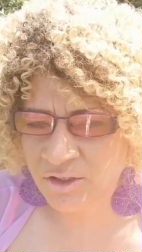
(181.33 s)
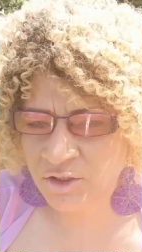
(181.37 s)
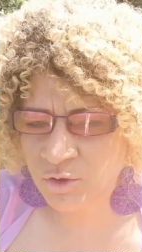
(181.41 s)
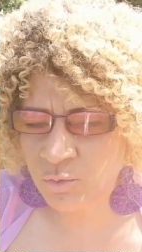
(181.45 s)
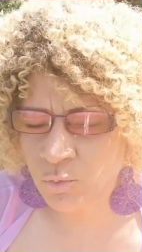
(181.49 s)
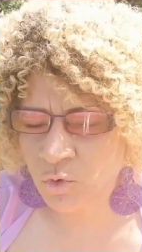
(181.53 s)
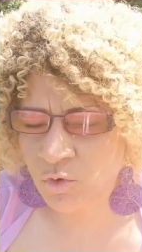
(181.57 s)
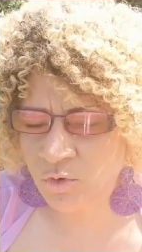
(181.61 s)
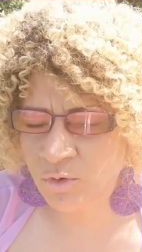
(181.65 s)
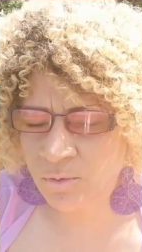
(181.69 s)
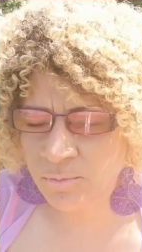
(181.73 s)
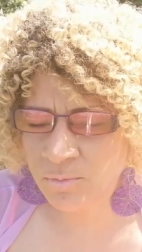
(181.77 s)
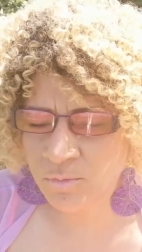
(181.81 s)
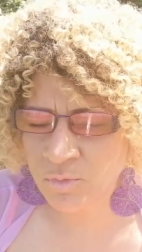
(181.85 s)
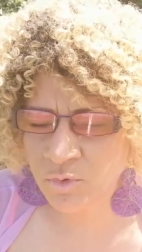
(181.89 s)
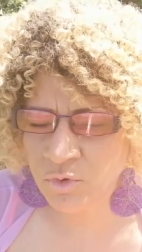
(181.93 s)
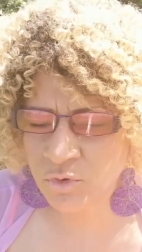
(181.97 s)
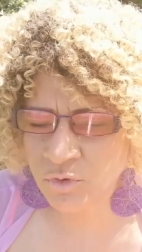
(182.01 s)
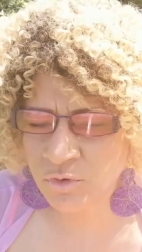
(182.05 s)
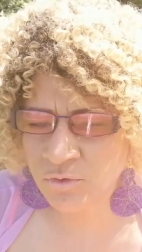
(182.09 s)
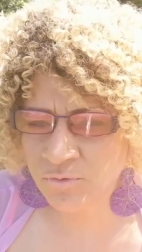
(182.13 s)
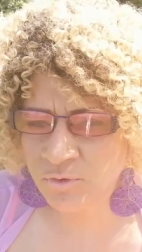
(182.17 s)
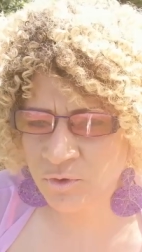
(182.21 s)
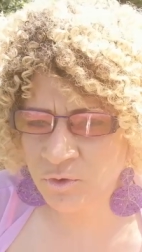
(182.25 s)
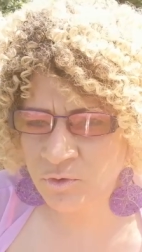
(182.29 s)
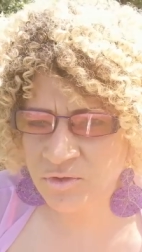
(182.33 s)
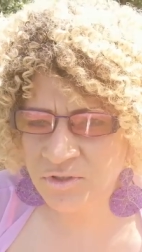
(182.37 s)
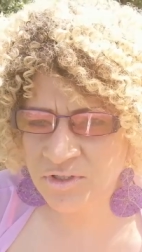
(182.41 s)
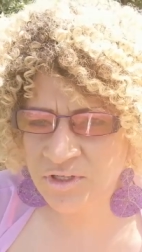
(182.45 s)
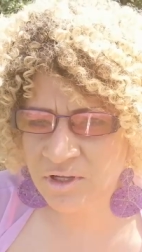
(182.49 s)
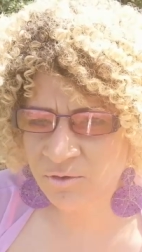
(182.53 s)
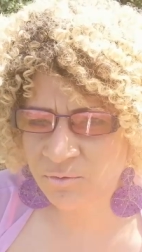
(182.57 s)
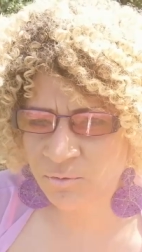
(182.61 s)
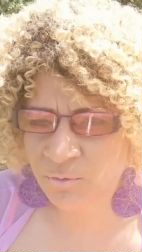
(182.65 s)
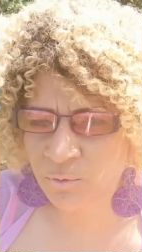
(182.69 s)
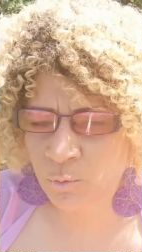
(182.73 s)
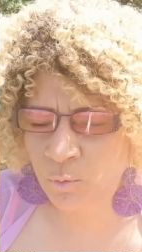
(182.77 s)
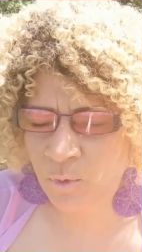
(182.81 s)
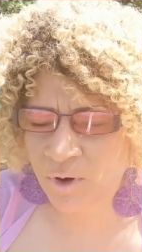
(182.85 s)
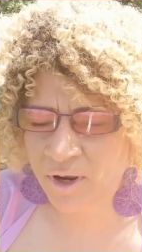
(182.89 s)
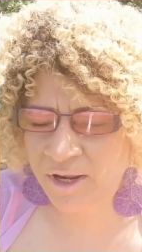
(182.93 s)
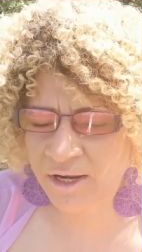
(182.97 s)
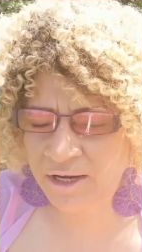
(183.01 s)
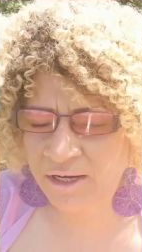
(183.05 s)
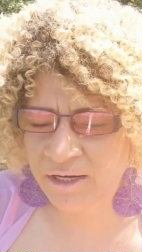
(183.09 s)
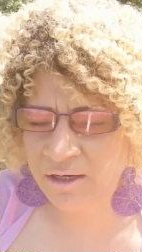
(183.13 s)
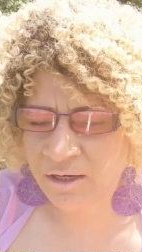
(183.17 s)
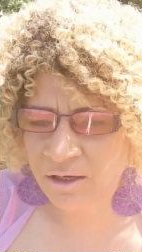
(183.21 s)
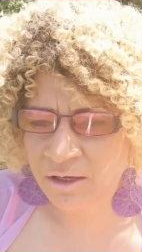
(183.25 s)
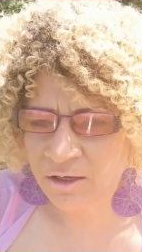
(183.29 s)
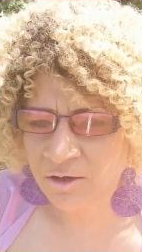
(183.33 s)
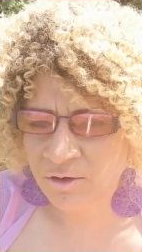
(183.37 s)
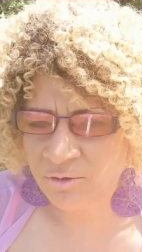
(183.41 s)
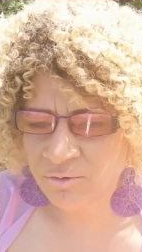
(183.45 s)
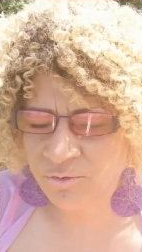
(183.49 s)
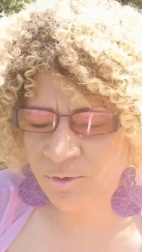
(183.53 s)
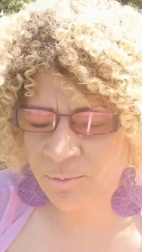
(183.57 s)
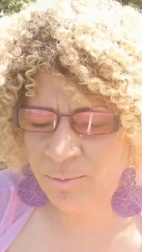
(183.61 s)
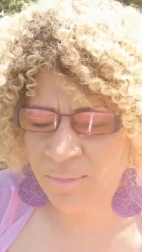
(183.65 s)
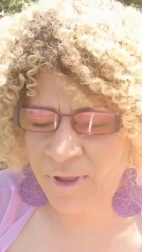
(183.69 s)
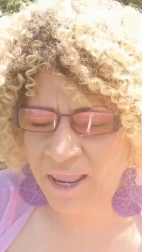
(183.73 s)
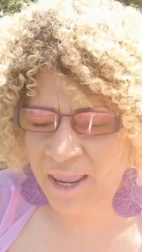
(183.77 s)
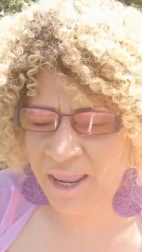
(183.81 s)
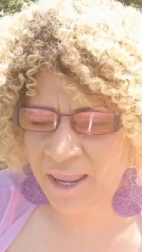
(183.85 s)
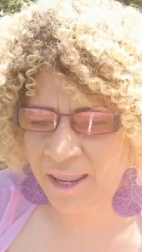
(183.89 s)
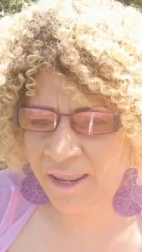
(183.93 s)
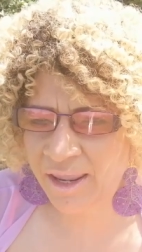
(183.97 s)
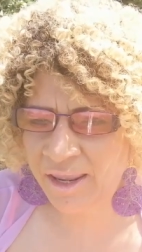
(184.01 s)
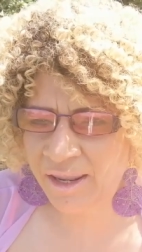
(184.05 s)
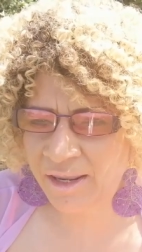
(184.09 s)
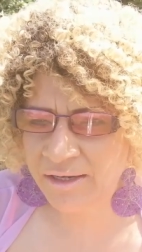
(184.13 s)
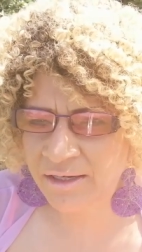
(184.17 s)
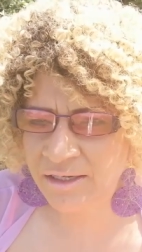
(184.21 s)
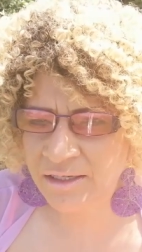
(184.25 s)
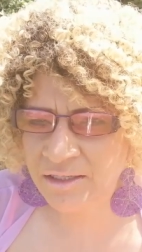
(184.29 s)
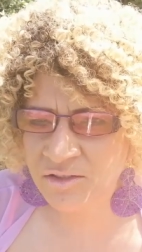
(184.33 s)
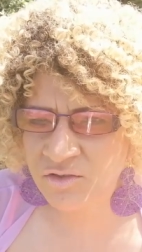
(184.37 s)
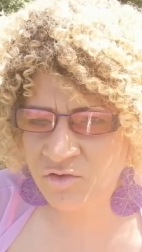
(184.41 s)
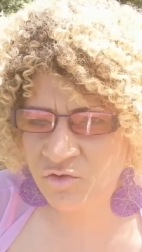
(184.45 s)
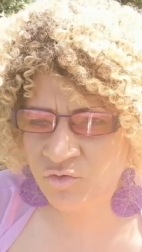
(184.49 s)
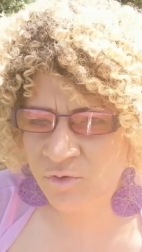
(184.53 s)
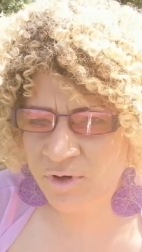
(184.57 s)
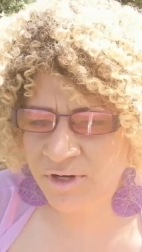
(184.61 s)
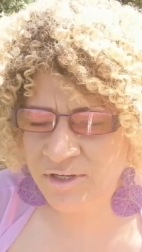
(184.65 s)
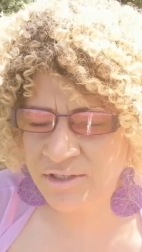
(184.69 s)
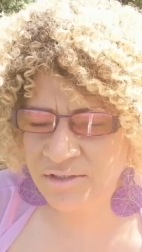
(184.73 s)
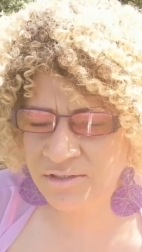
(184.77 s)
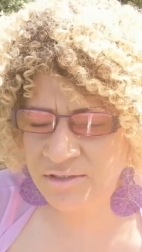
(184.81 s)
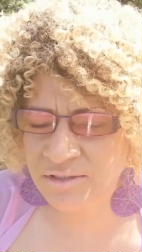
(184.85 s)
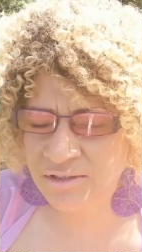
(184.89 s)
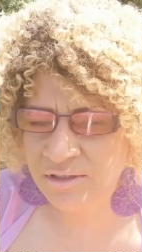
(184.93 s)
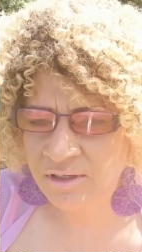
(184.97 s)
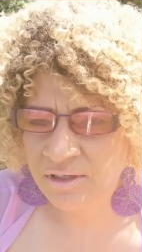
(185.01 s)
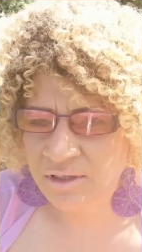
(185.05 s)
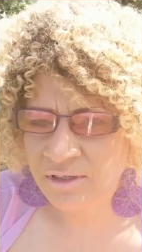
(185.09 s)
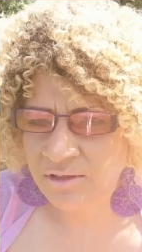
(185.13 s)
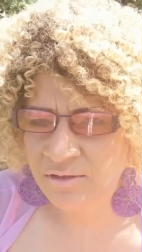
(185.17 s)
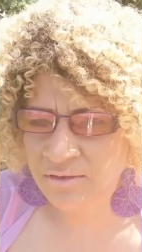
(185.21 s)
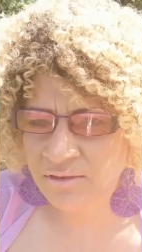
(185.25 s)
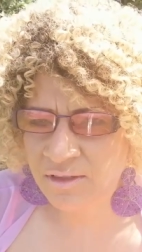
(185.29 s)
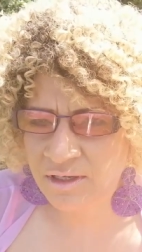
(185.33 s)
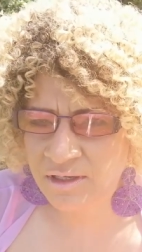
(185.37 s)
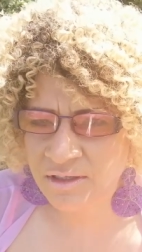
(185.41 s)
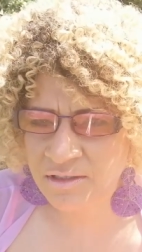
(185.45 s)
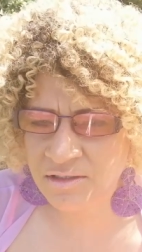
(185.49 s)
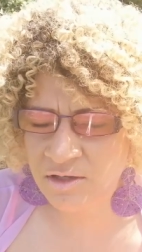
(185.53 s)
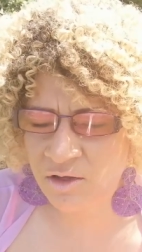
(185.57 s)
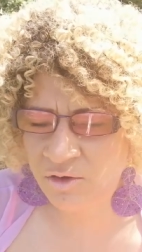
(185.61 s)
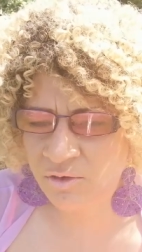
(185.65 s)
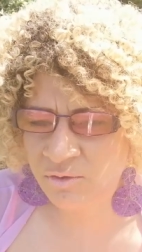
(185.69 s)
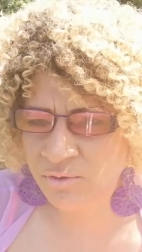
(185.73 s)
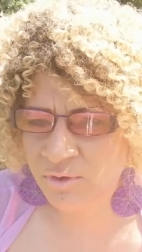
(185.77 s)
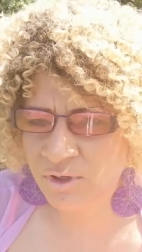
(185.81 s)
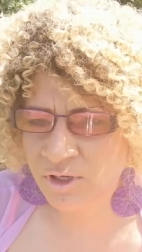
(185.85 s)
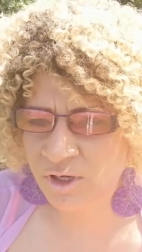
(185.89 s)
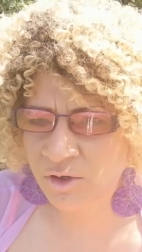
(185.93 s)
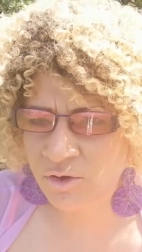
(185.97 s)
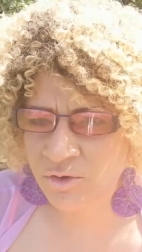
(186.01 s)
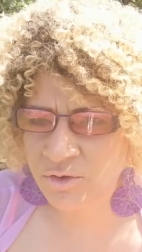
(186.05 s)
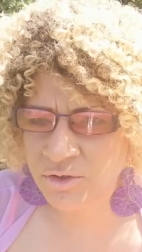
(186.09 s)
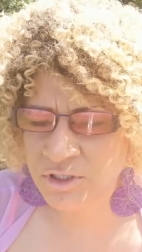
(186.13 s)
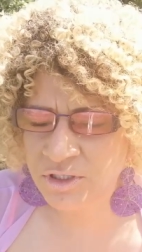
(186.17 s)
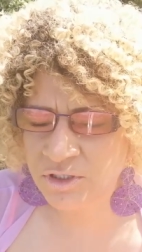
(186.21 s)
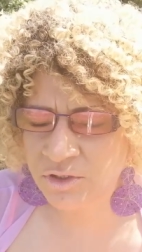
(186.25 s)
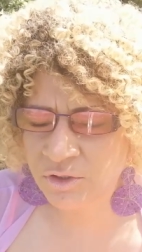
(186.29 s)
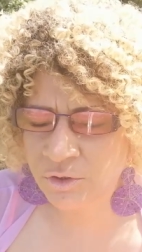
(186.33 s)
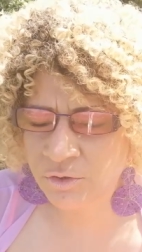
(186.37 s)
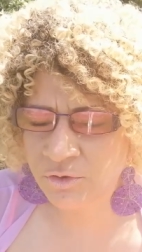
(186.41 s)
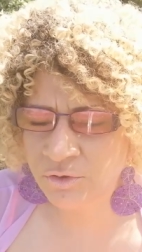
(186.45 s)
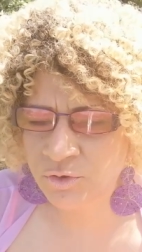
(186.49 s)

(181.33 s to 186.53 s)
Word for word: And you want to move yourself away from any stress that is overloading you.